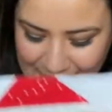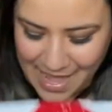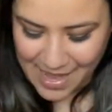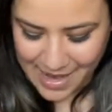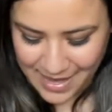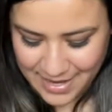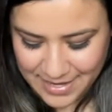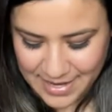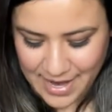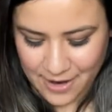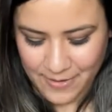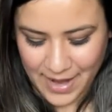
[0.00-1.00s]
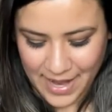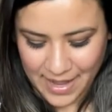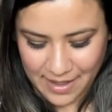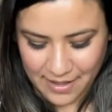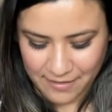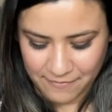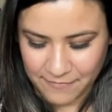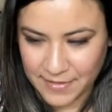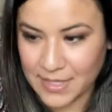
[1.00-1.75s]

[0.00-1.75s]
I now have,